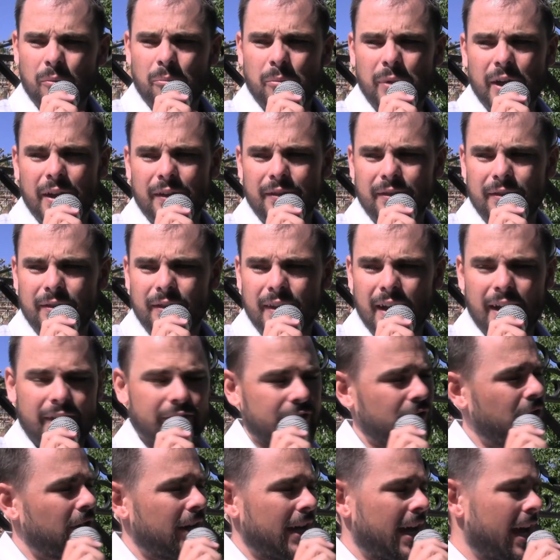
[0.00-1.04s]
But
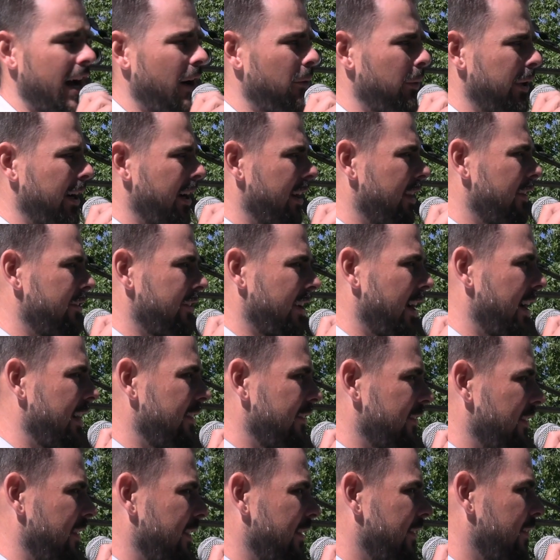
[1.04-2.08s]
that's not how we're going to
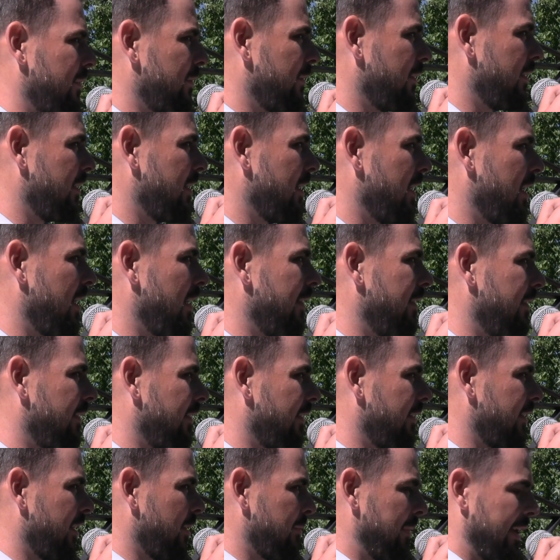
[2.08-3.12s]
change this. This
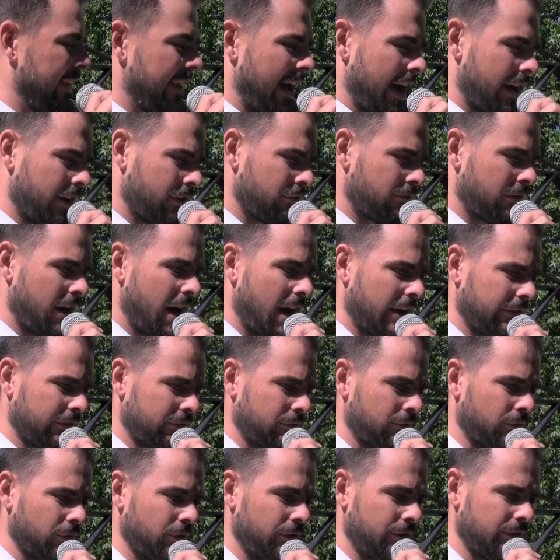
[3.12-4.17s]
is going to be that
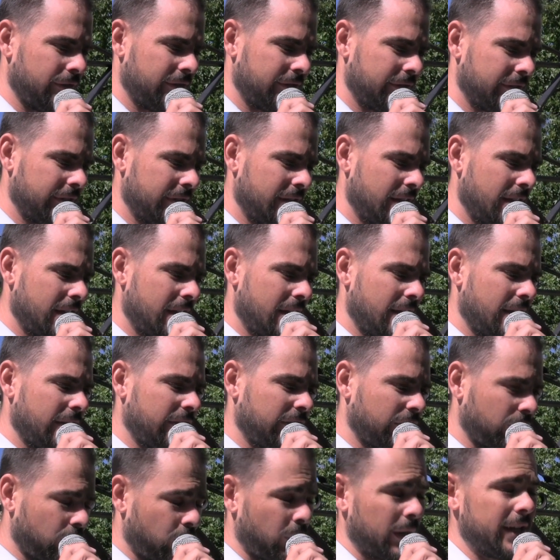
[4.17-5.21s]
grassroots
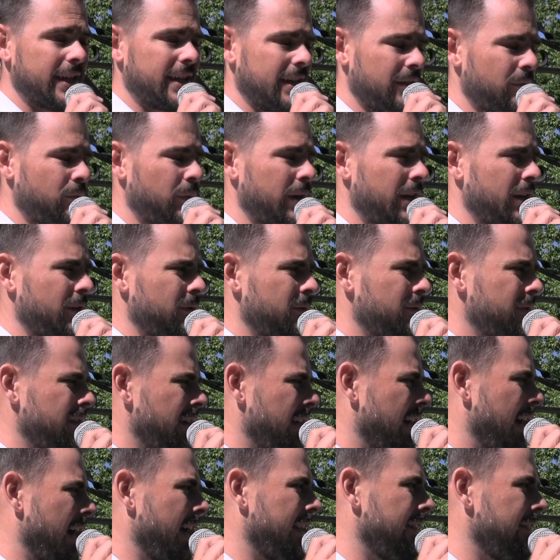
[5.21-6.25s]
squeaky wheel,
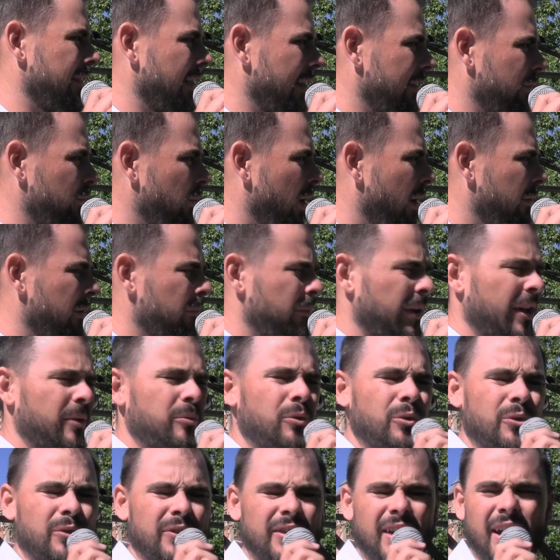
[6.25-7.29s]
and that's why when
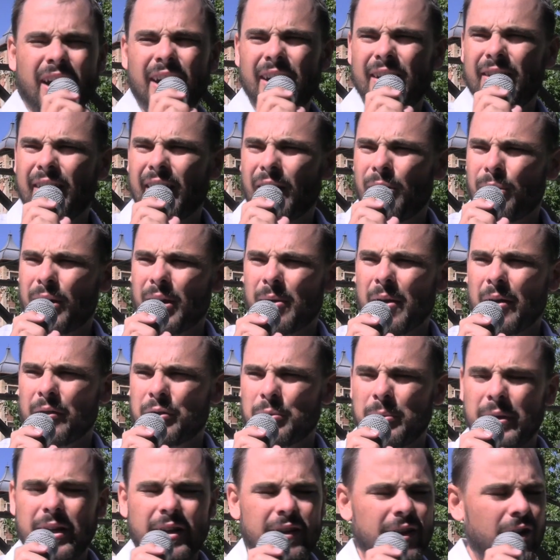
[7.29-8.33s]
people say, they'll come up
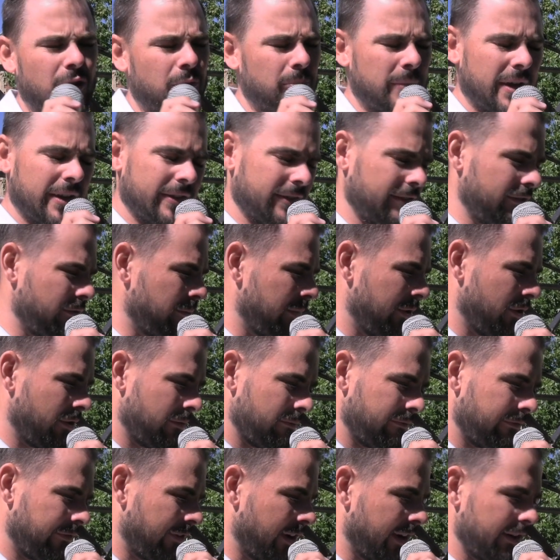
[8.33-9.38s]
to me and they'll message me
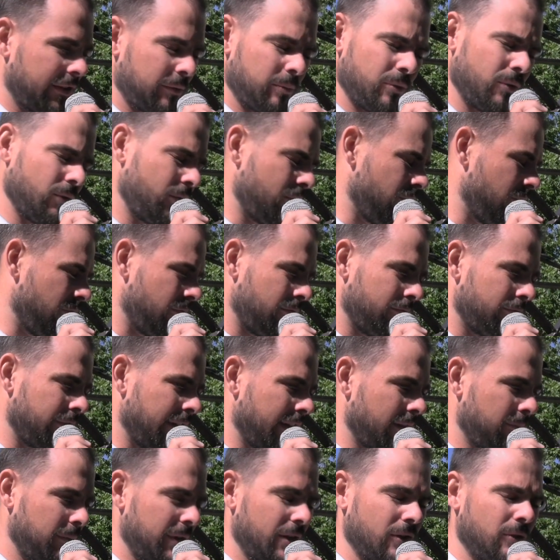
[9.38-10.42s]
on Facebook or
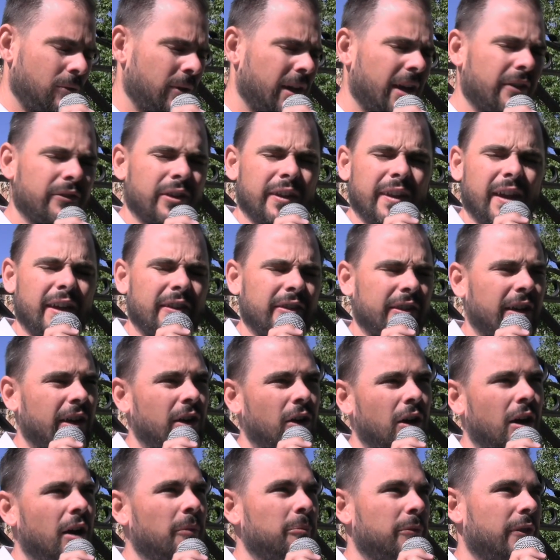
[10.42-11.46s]
ring me or whatever, and they say,
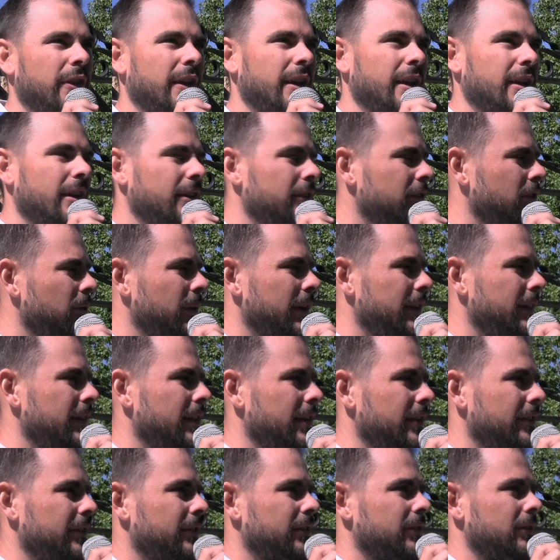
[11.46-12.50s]
oh, I'm thinking of doing
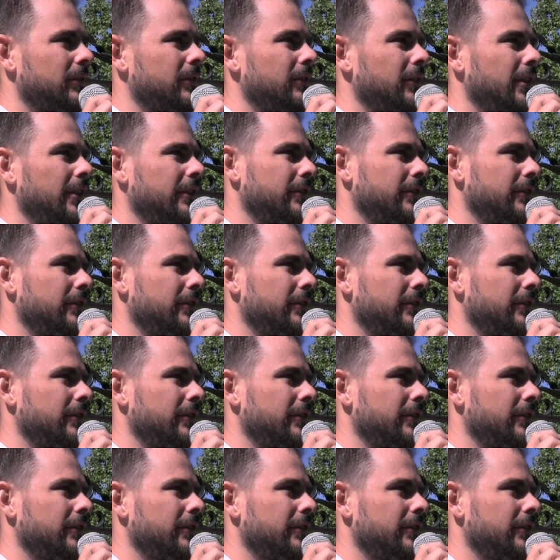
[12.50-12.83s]
this